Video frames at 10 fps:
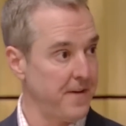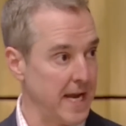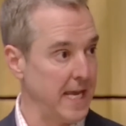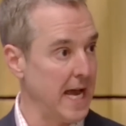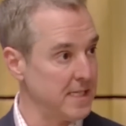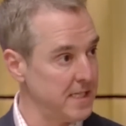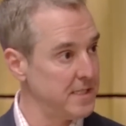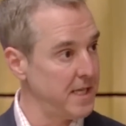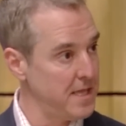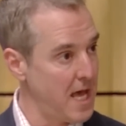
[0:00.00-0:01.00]
fatty
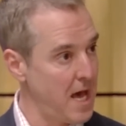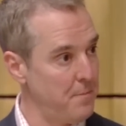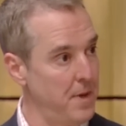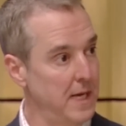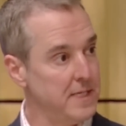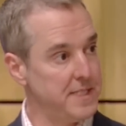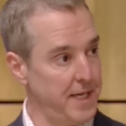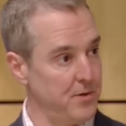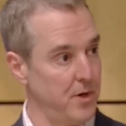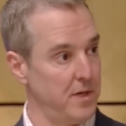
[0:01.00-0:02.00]
acids in them.
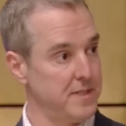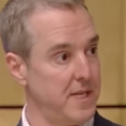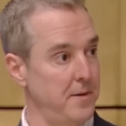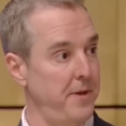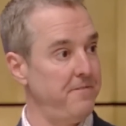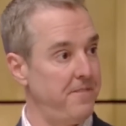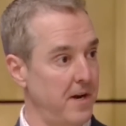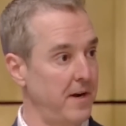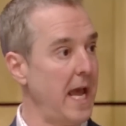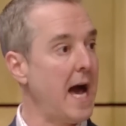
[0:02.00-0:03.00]
Seed oils tend to be
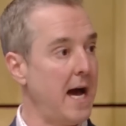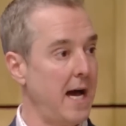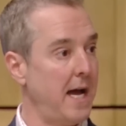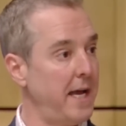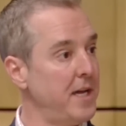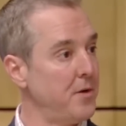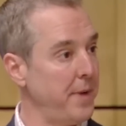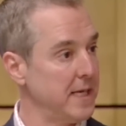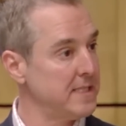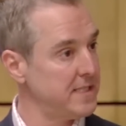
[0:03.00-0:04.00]
very high in
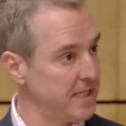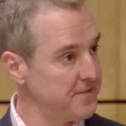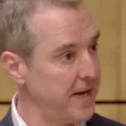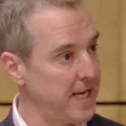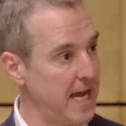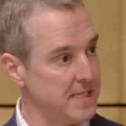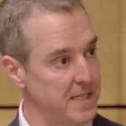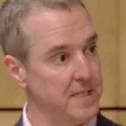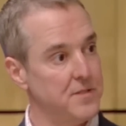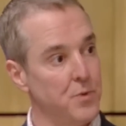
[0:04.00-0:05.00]
omega-6 fatty
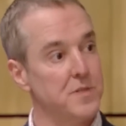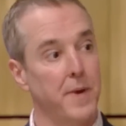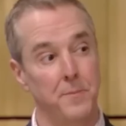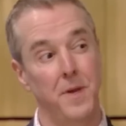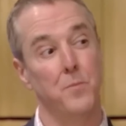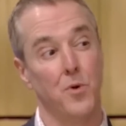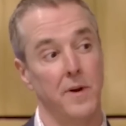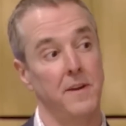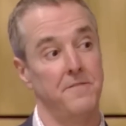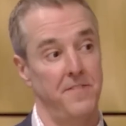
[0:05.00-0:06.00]
acids, which might be
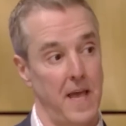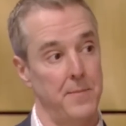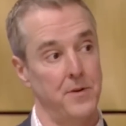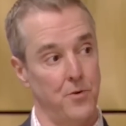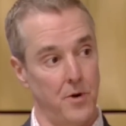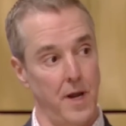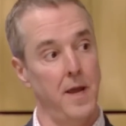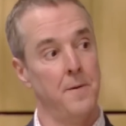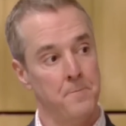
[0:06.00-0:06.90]
more inflammatory.